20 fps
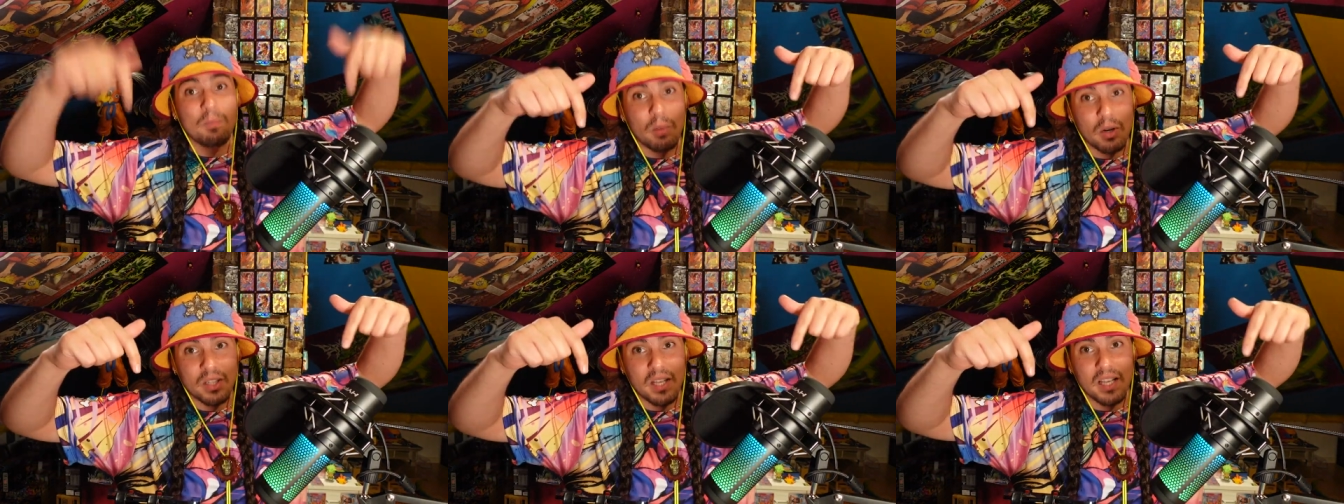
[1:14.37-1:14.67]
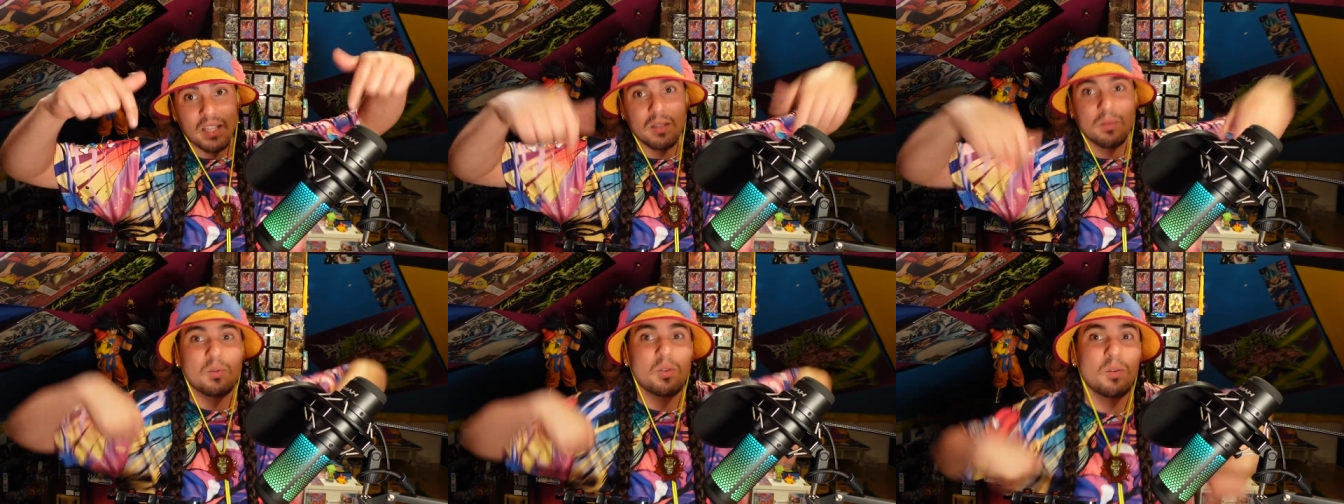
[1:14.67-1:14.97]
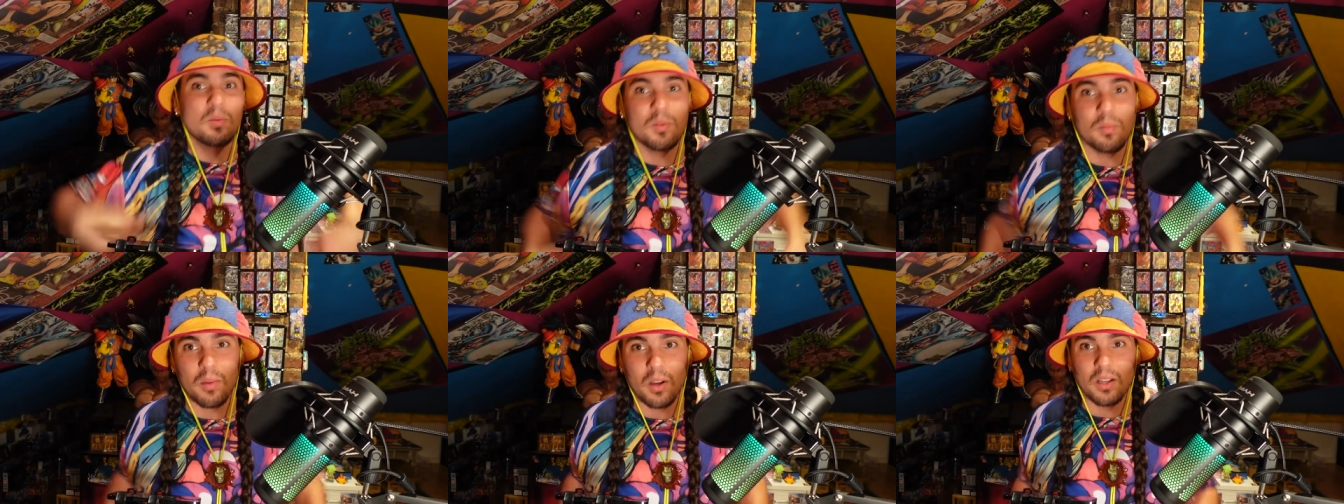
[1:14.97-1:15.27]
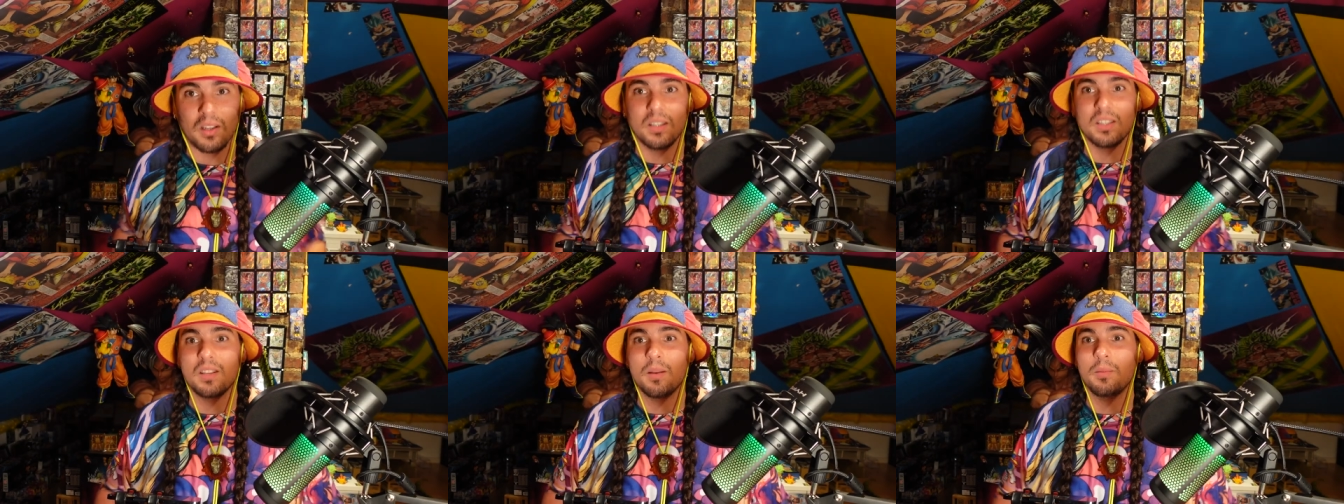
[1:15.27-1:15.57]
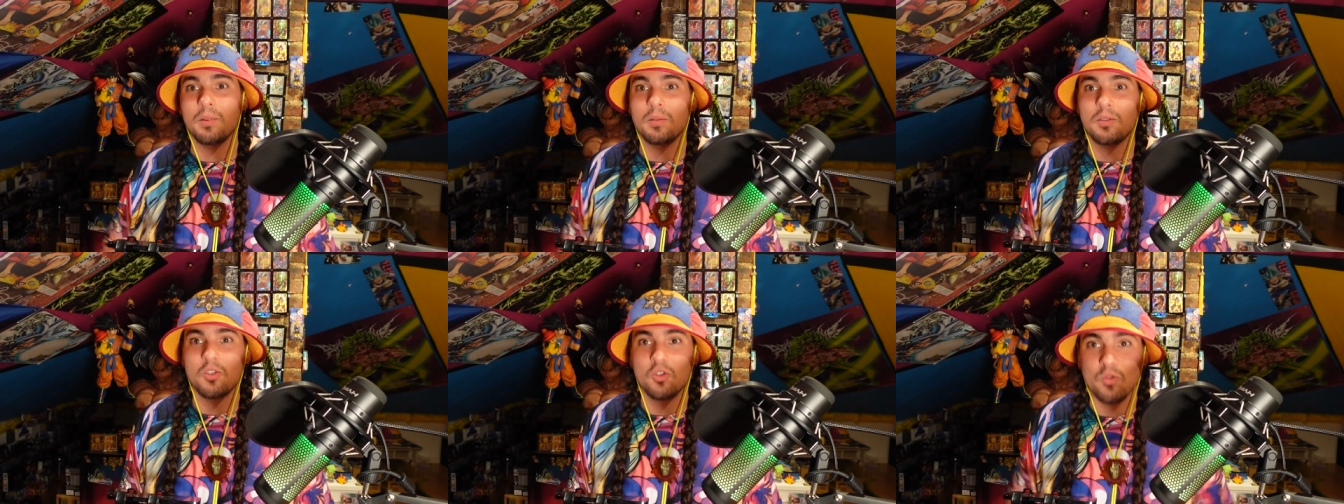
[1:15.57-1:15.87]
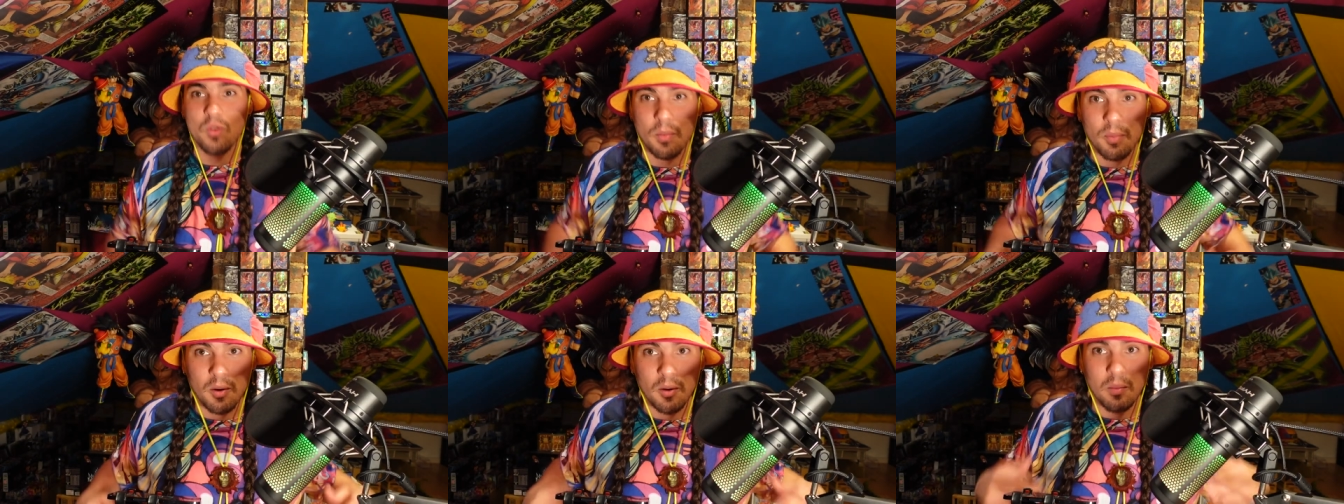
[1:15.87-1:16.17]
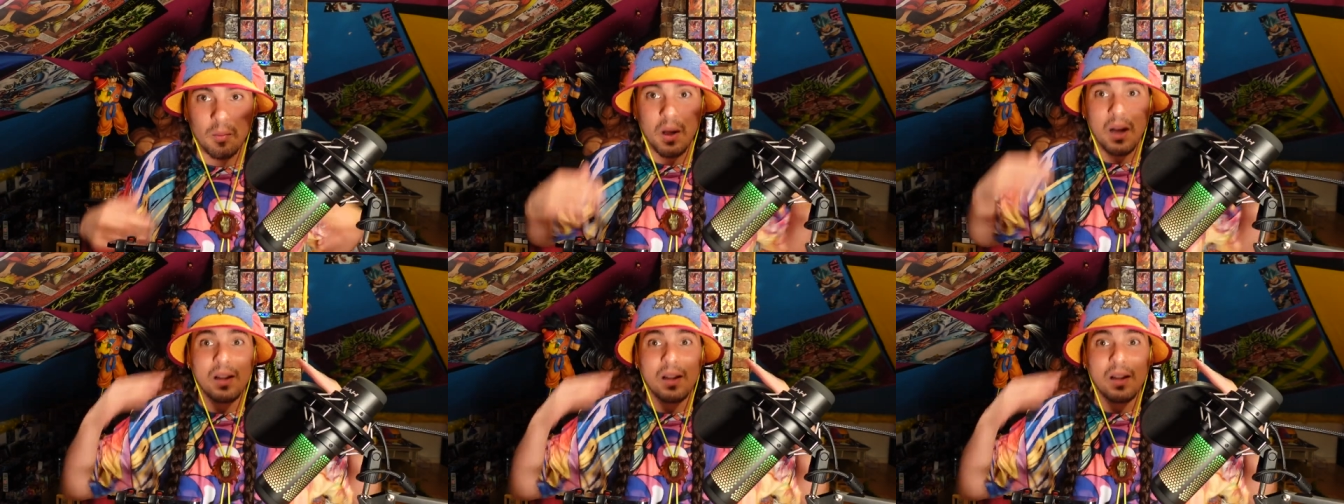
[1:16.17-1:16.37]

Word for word: push that subscription button, because I'm gonna be stripping them